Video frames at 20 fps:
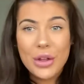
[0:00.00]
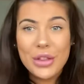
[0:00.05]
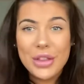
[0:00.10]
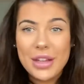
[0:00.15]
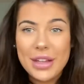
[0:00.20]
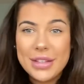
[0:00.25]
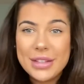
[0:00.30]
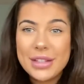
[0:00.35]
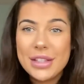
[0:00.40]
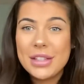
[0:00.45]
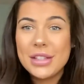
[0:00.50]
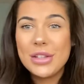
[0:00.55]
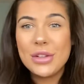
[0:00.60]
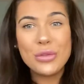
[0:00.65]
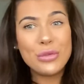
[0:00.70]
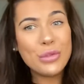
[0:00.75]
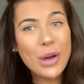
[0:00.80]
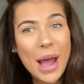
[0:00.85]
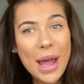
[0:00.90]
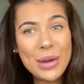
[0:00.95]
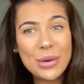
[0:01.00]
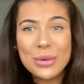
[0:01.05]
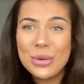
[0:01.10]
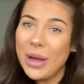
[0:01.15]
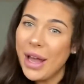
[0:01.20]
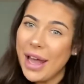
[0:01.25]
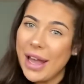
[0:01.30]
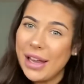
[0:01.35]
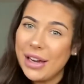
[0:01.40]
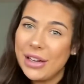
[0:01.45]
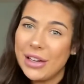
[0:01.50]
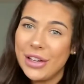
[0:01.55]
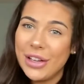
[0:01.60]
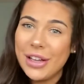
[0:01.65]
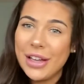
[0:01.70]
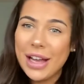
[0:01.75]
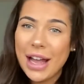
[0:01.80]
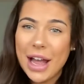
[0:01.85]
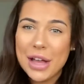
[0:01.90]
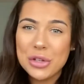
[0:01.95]
this is the final hair
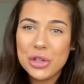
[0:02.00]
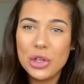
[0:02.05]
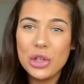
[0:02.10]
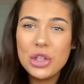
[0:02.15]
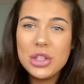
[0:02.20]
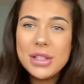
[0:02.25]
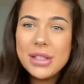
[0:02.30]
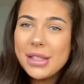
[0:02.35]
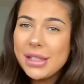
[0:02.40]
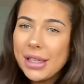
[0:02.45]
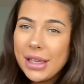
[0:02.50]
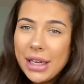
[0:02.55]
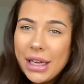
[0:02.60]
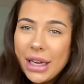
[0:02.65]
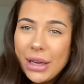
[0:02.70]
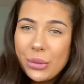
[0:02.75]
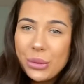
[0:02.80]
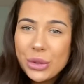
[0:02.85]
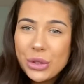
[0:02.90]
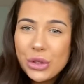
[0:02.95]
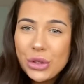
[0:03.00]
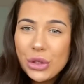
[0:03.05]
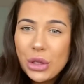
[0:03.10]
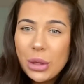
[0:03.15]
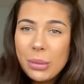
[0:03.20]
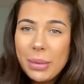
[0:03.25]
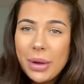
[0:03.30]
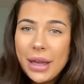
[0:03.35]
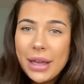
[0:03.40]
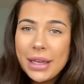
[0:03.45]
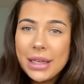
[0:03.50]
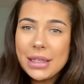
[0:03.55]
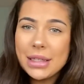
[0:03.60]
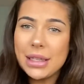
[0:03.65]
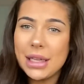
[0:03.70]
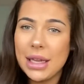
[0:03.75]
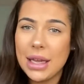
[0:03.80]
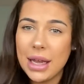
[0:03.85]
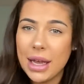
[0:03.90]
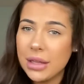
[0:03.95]
look. As you can see, it was super
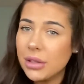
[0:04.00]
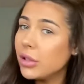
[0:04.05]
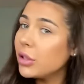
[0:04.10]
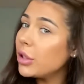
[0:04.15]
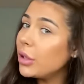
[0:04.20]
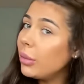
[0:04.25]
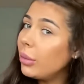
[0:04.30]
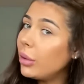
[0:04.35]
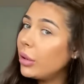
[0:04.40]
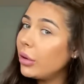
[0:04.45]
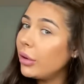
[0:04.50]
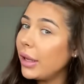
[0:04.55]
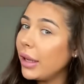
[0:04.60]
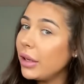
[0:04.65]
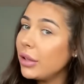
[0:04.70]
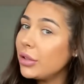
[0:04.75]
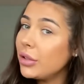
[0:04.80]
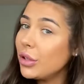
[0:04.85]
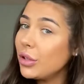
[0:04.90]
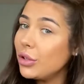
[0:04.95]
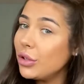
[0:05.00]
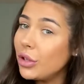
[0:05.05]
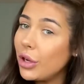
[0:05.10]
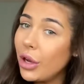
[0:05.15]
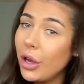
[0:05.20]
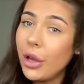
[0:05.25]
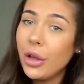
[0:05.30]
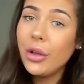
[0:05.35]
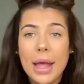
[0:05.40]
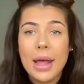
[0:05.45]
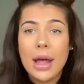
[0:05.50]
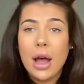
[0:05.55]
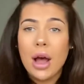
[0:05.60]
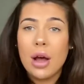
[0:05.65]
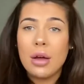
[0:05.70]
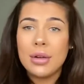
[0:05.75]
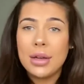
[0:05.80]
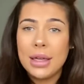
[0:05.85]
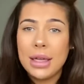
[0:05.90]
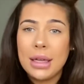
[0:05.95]
easy and super quick to do.
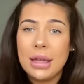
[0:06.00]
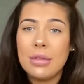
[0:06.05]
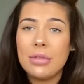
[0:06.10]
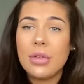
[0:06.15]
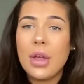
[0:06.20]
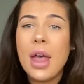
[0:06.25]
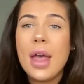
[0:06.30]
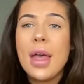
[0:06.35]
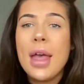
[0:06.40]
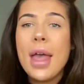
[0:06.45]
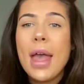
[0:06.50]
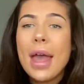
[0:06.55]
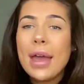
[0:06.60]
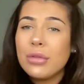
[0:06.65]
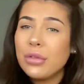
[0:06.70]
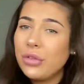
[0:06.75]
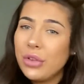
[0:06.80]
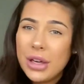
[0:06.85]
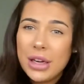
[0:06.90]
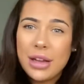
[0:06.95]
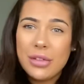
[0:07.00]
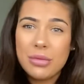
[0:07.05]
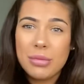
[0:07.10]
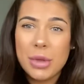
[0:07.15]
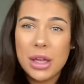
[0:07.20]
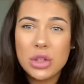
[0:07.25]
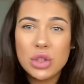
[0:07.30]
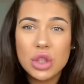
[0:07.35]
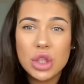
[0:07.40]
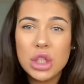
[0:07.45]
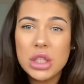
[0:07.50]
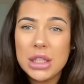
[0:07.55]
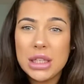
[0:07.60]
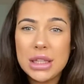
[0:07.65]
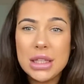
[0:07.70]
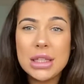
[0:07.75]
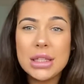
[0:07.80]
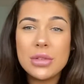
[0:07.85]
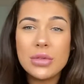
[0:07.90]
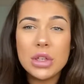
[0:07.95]
I'll leave everything I've mentioned
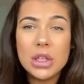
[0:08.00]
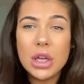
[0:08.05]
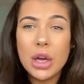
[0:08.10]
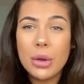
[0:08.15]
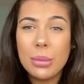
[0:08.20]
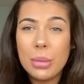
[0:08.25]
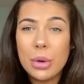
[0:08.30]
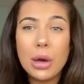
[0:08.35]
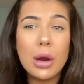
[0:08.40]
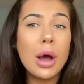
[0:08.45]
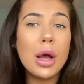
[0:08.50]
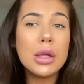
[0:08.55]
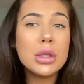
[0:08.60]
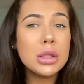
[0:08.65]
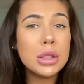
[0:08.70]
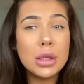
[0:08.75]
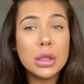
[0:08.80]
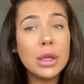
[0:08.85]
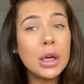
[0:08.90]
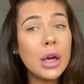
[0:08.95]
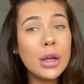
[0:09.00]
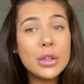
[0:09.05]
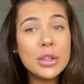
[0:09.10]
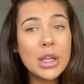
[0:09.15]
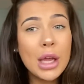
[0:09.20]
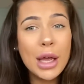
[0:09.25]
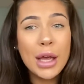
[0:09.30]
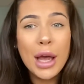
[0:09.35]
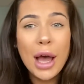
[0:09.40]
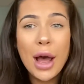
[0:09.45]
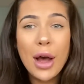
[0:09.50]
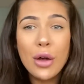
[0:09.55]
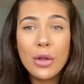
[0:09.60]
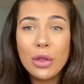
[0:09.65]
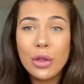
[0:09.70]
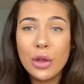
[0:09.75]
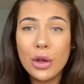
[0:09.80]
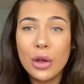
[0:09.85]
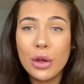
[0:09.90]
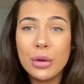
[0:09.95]
in this video below so you can go check
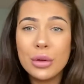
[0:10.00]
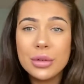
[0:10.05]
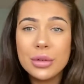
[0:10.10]
out the